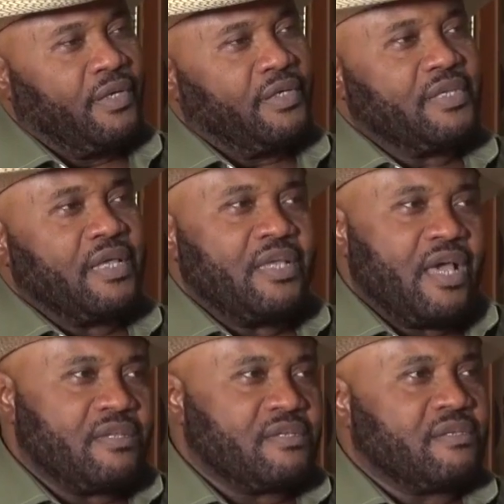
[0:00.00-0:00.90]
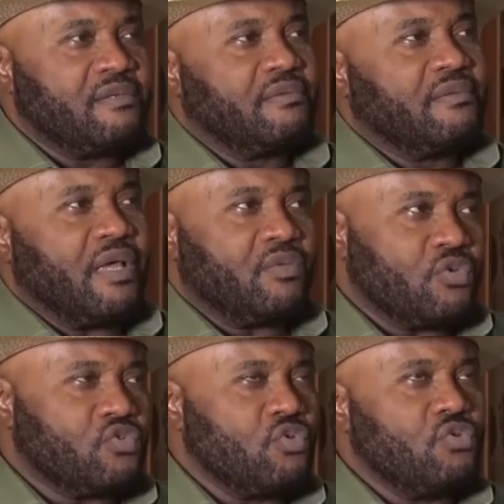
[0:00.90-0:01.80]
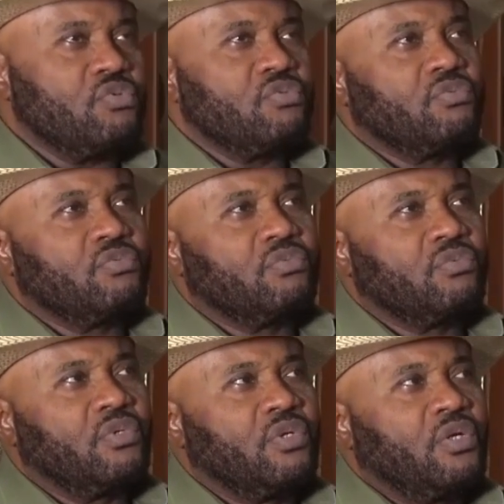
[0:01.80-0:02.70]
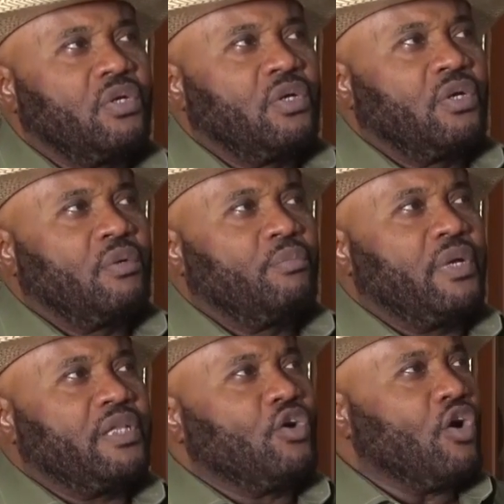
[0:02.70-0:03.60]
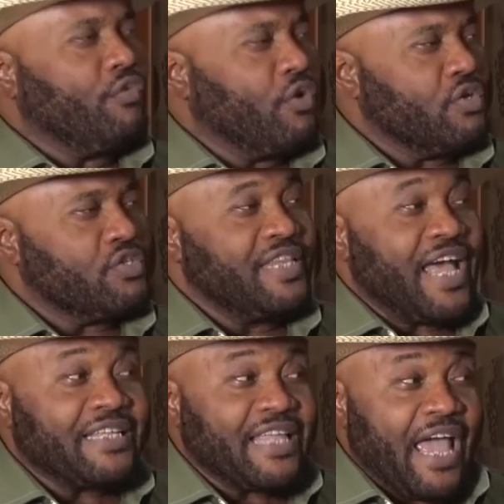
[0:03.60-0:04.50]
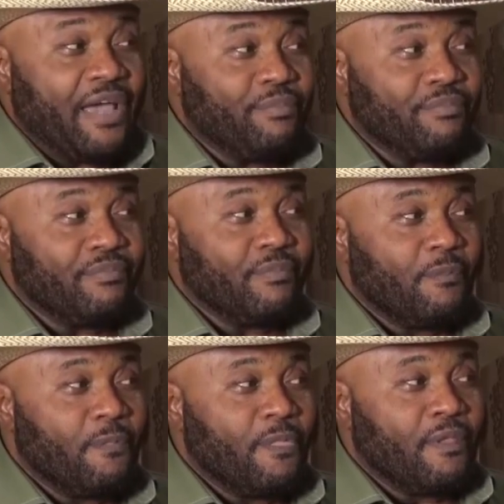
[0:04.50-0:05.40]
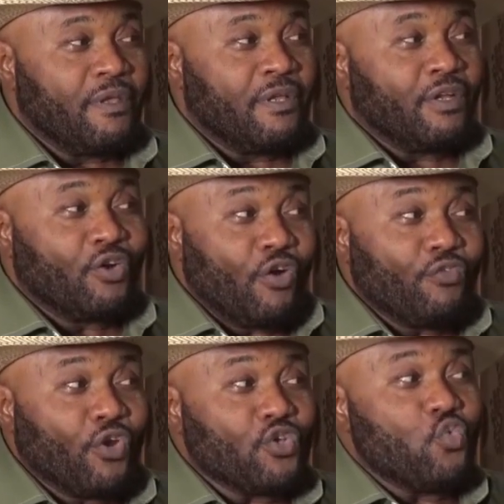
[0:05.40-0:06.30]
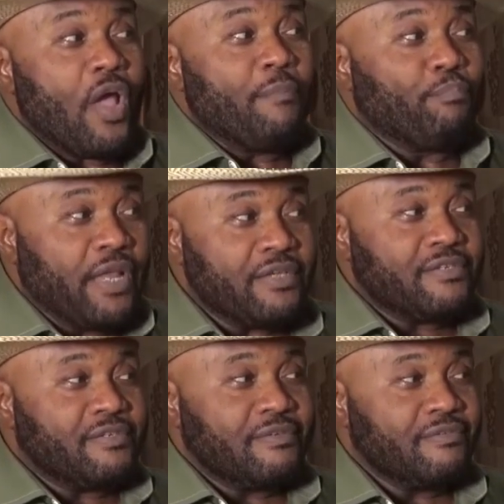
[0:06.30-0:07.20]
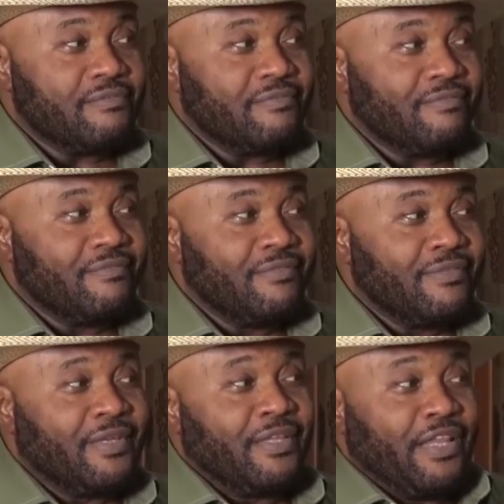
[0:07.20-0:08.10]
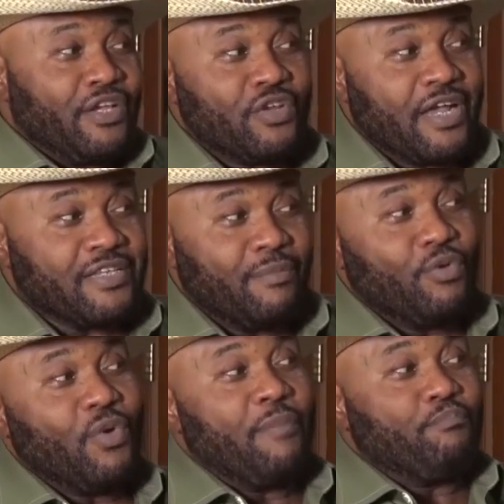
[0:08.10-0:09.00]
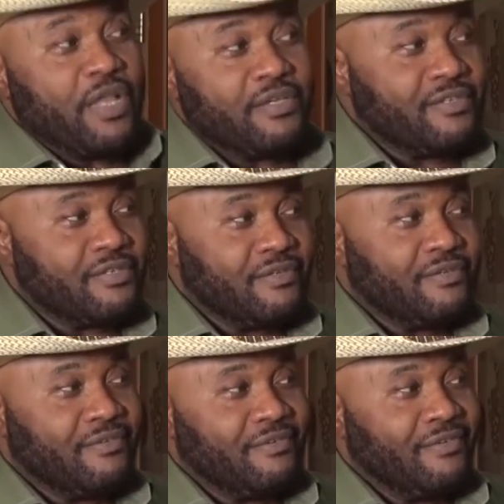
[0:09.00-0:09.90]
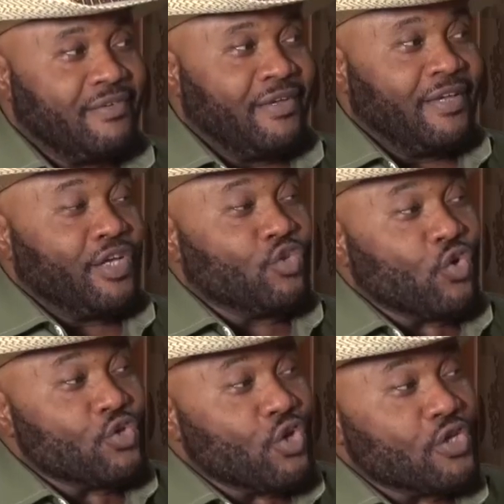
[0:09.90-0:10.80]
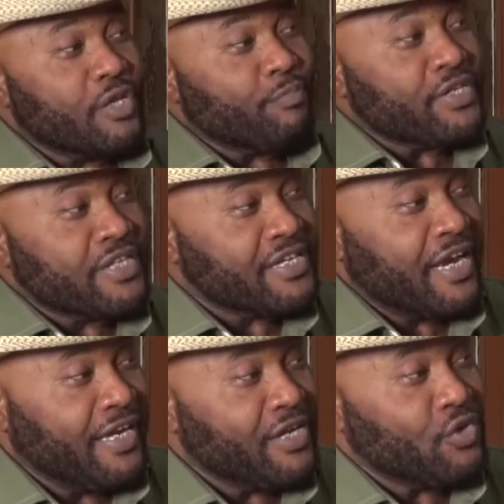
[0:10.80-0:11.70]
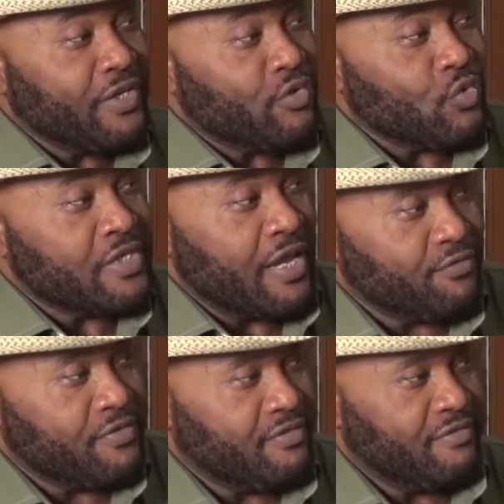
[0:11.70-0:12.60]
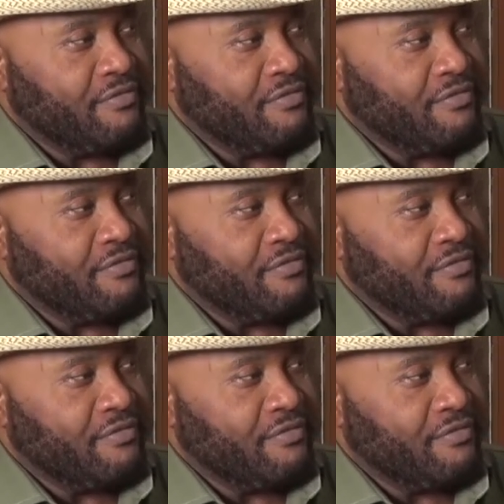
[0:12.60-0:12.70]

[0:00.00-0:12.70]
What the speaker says: He said, yes, that was true. But the governors, that time, governors were in place, National Assembly were in place. It was just the presidential election that was left.